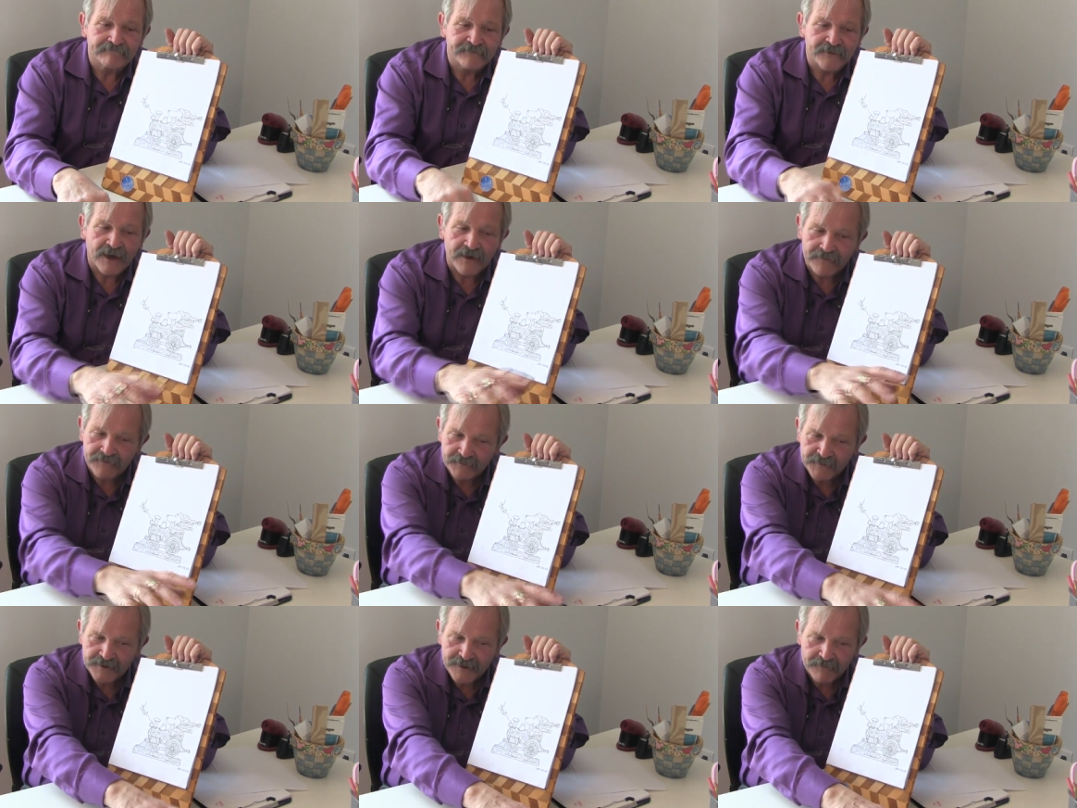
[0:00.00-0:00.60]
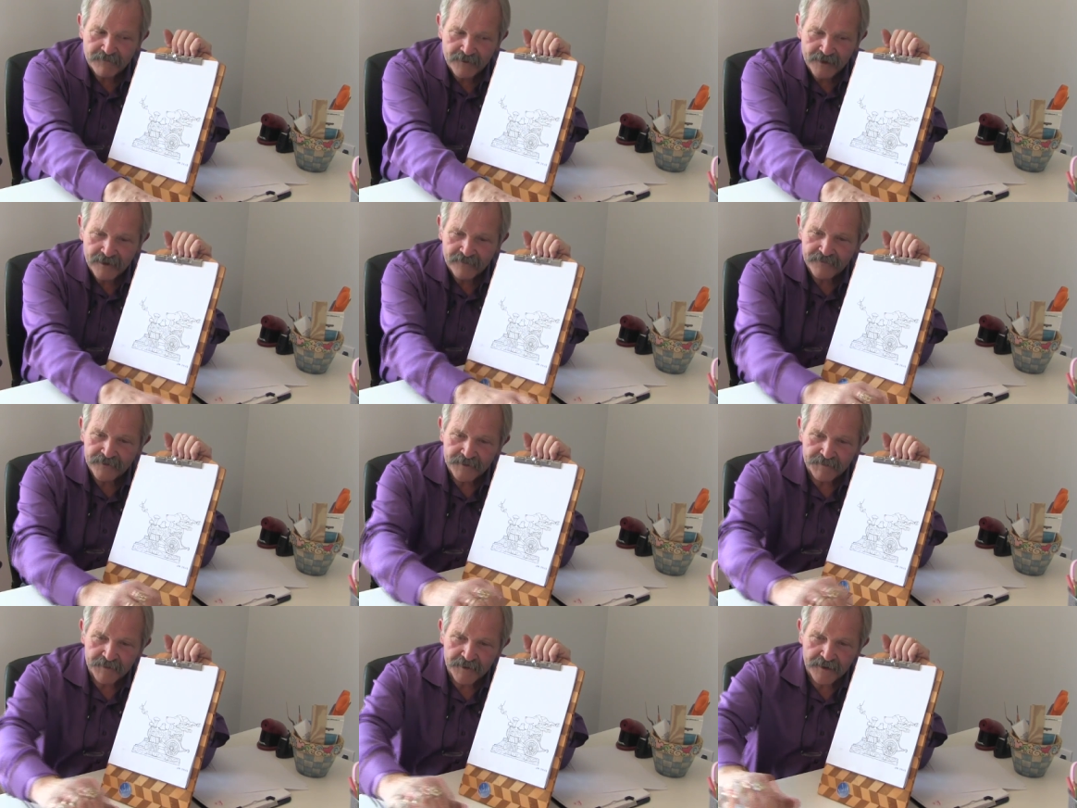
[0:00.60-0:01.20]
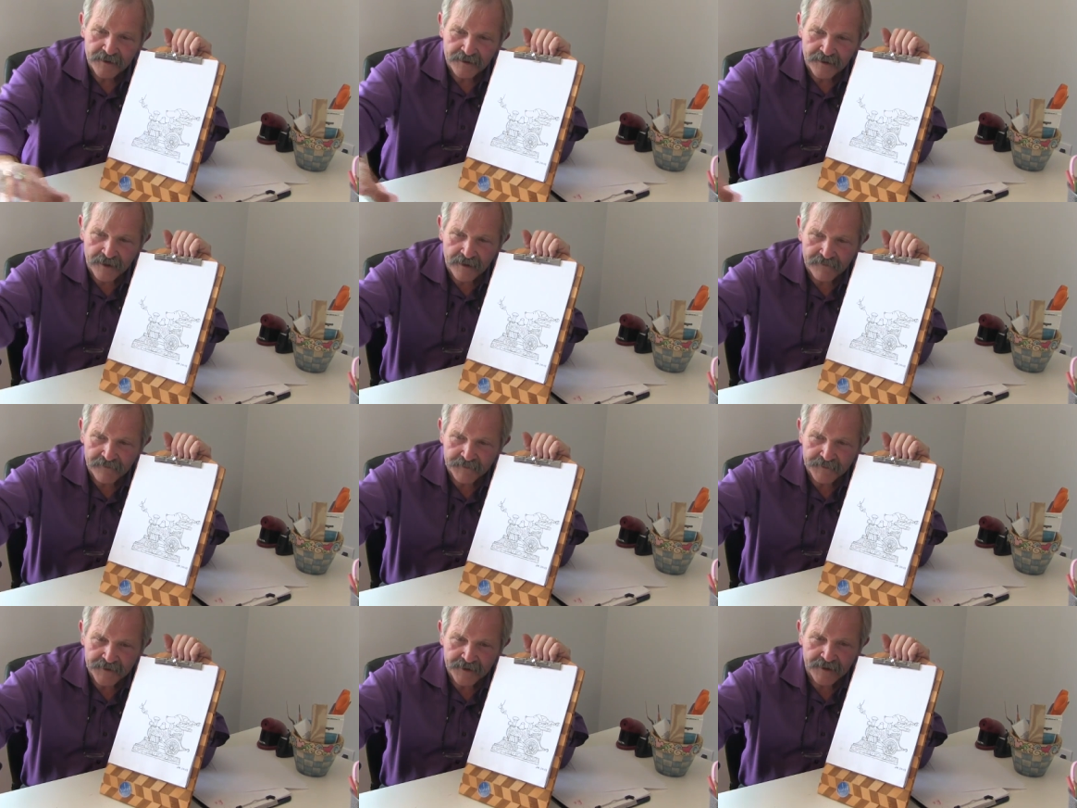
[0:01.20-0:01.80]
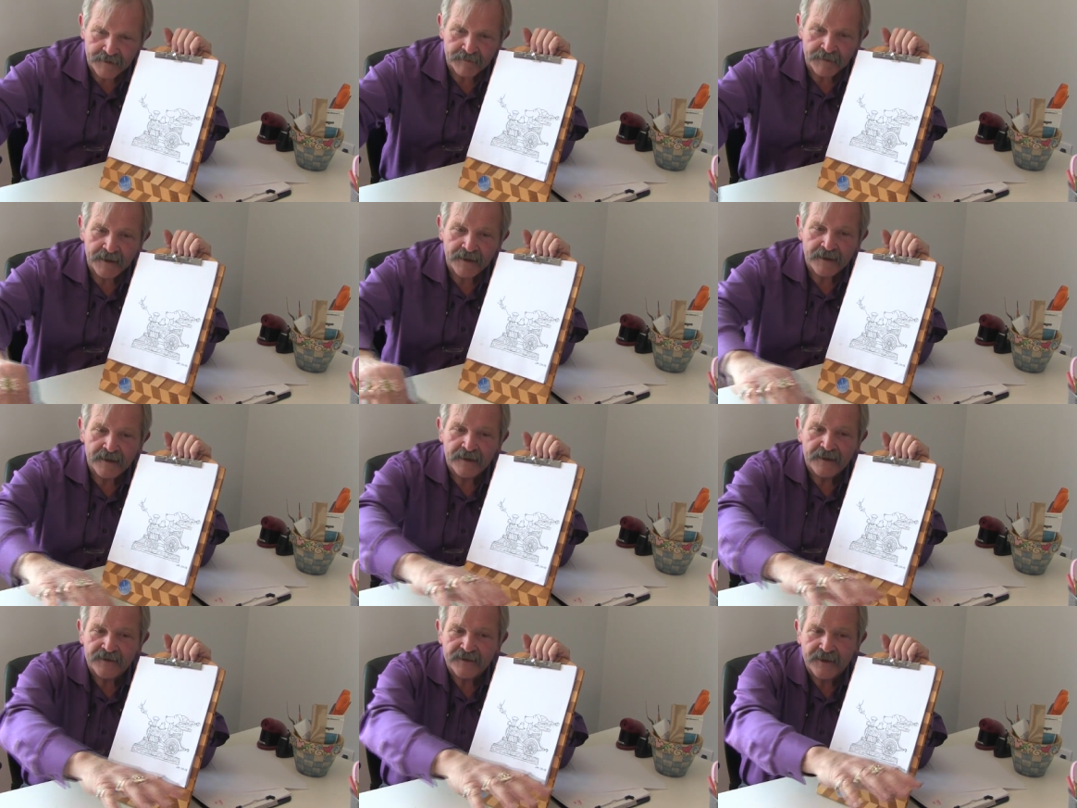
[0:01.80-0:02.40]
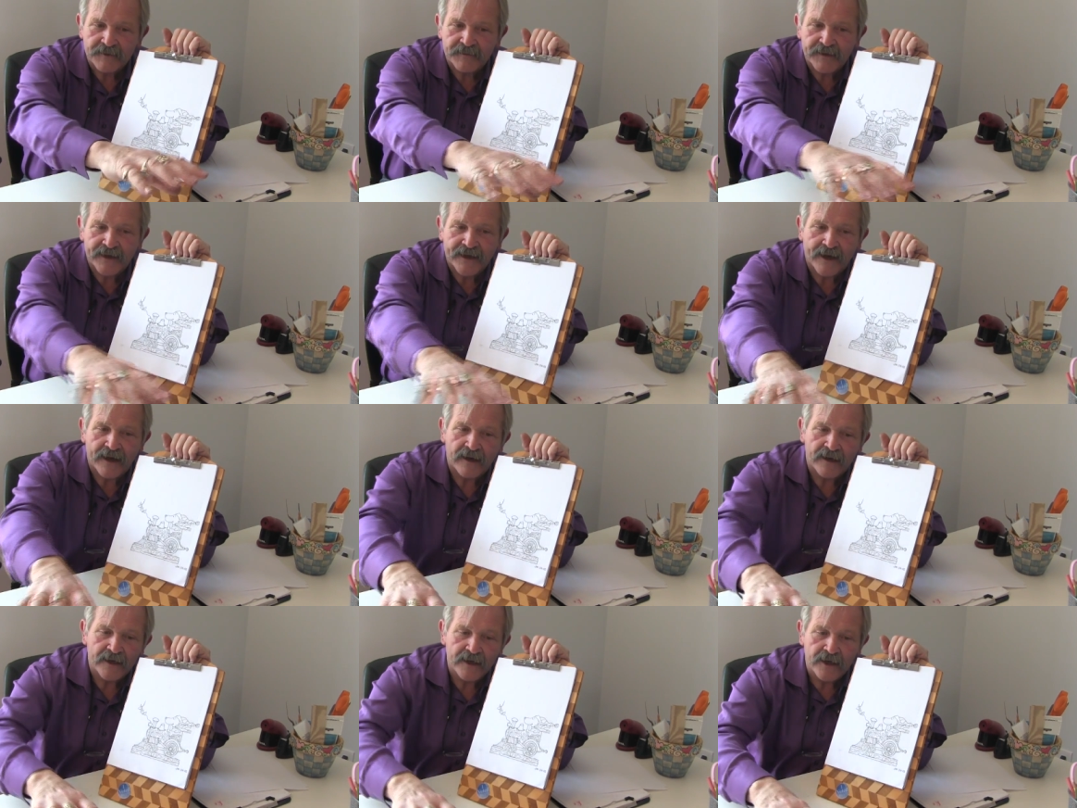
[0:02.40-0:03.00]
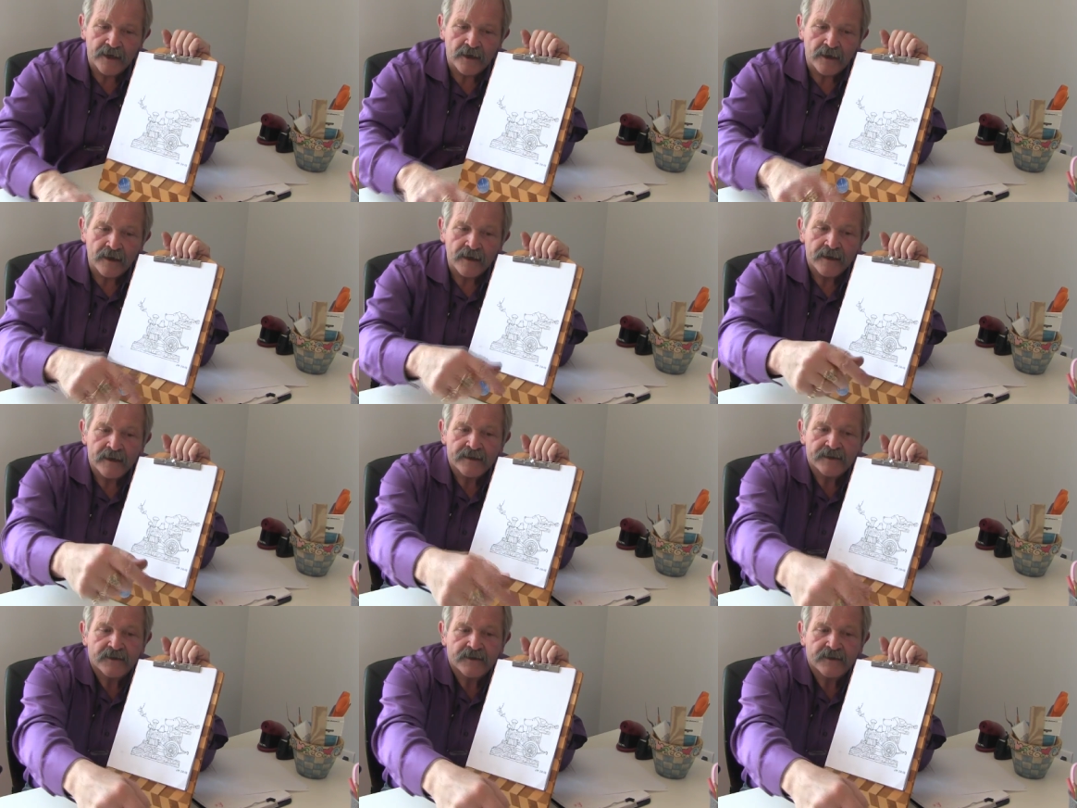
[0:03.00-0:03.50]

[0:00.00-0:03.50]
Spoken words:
Not from some reference book, not from something out here.